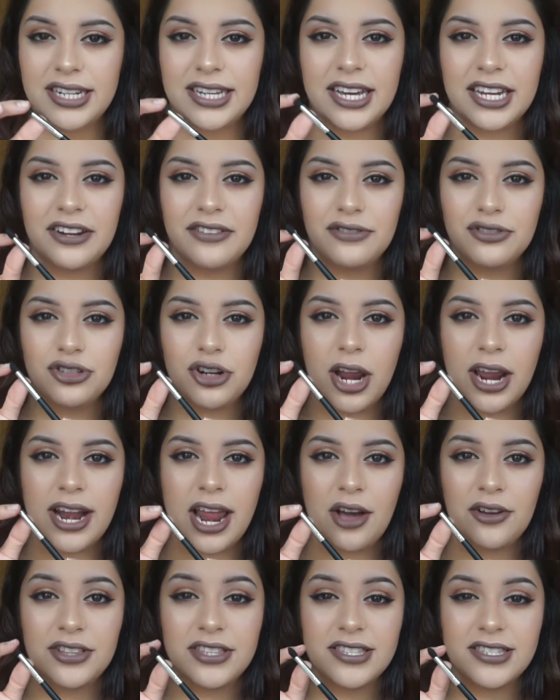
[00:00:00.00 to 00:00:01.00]
to kind of try it
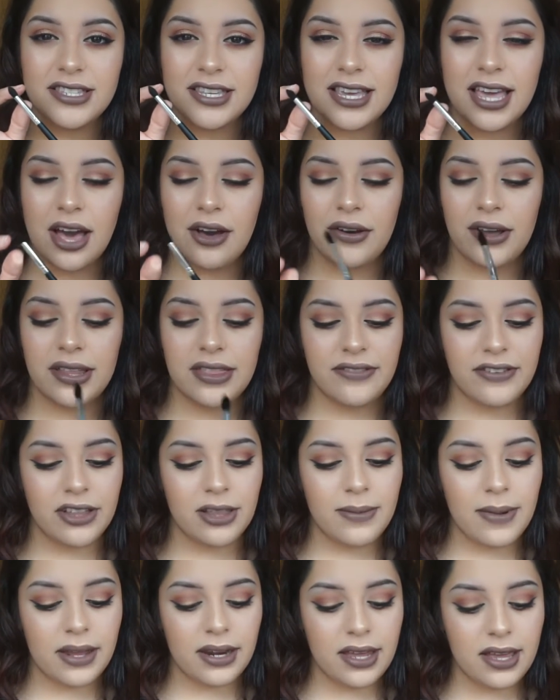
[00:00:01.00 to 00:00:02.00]
out and see how I
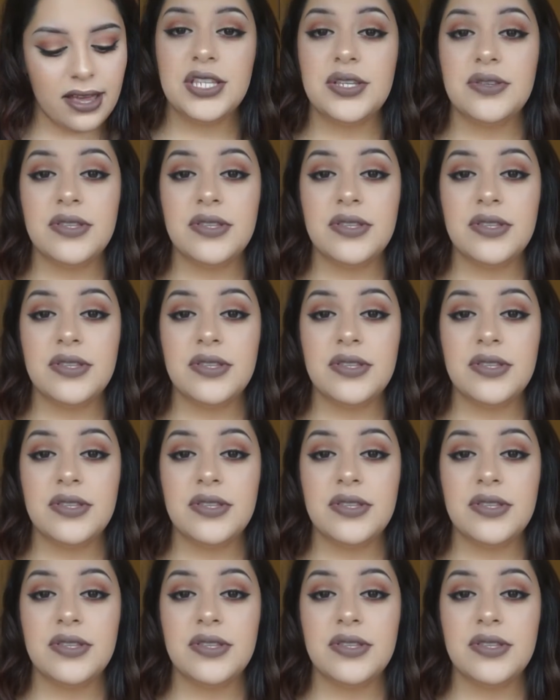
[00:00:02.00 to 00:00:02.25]
feel about it.